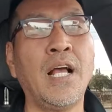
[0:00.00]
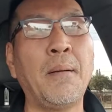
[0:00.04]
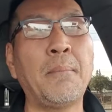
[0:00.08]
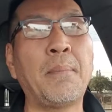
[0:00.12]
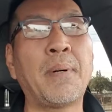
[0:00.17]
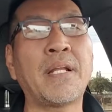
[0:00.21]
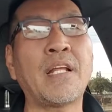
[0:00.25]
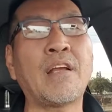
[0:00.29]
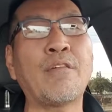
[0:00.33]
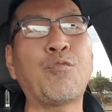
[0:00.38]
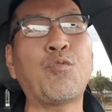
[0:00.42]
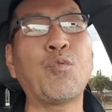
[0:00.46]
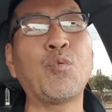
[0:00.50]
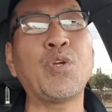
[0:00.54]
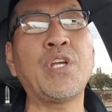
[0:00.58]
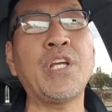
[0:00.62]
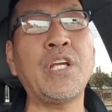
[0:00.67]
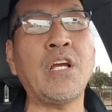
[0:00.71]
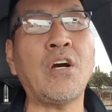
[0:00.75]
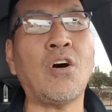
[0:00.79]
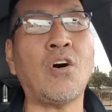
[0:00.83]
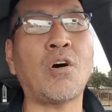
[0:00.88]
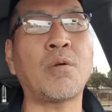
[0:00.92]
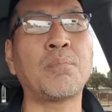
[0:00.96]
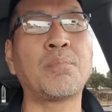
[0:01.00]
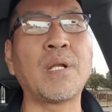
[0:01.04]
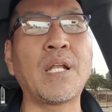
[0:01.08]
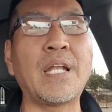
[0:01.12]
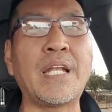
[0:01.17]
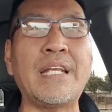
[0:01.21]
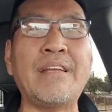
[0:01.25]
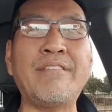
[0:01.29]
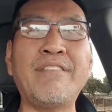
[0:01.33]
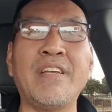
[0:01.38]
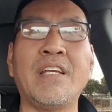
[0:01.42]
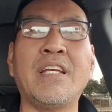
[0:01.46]
But if we are
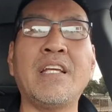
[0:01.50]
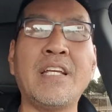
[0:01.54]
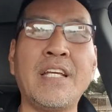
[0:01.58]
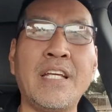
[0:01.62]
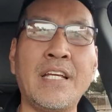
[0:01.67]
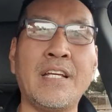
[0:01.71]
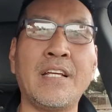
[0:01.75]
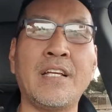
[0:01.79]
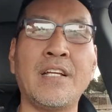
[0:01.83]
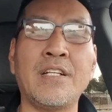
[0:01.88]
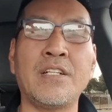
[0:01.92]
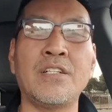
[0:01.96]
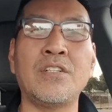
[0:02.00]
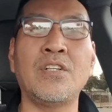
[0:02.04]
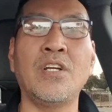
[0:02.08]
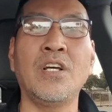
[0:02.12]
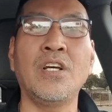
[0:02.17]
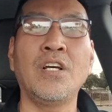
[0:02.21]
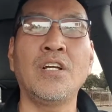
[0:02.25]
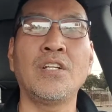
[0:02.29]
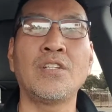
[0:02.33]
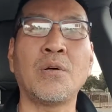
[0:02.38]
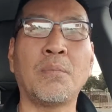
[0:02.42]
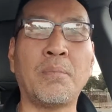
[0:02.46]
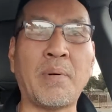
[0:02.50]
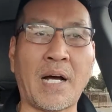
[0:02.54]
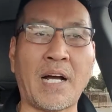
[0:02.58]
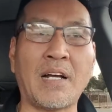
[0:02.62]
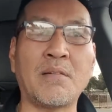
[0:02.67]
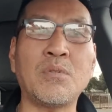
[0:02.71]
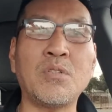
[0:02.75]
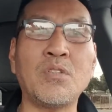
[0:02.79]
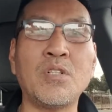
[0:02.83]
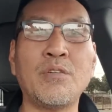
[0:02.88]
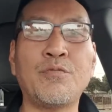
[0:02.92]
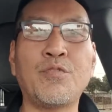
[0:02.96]
believing in the
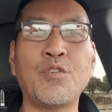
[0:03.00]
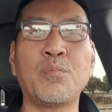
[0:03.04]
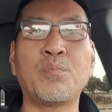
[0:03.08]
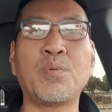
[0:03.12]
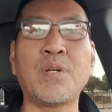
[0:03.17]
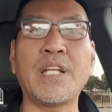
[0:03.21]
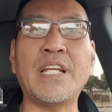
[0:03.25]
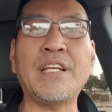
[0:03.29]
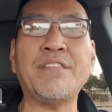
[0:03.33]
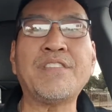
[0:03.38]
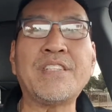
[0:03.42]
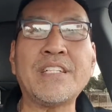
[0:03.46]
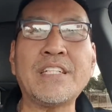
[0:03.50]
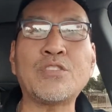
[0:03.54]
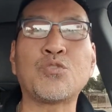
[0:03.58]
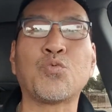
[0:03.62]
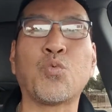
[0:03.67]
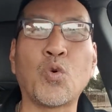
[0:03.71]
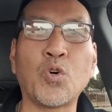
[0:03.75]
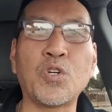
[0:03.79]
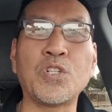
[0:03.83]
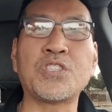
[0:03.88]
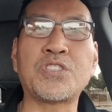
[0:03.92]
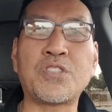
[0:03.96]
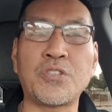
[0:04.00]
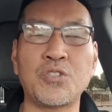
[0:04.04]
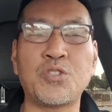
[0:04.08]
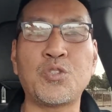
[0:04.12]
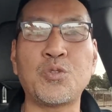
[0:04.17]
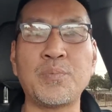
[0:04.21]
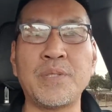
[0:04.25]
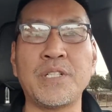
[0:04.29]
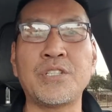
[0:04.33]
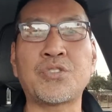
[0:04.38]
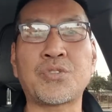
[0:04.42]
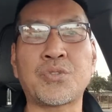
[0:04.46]
Bible, if we believe these words are
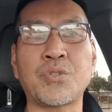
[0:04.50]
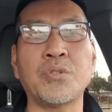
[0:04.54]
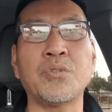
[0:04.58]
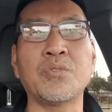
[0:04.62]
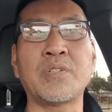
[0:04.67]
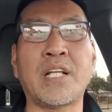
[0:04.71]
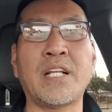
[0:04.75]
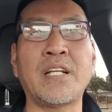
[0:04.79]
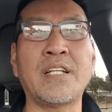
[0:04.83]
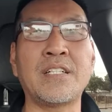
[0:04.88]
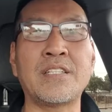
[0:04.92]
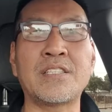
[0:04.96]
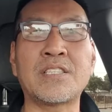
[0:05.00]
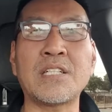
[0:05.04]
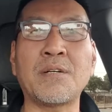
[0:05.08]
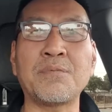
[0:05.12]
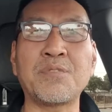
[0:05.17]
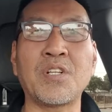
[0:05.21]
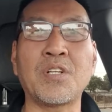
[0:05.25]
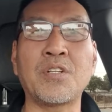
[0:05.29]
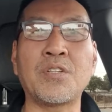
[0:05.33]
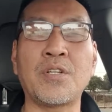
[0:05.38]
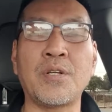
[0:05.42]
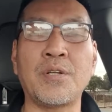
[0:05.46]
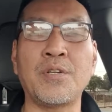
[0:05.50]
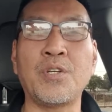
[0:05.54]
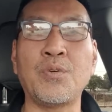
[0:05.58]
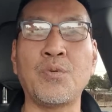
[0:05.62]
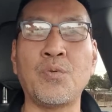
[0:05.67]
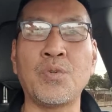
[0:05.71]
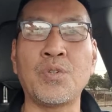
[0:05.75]
to be true, then it is something that,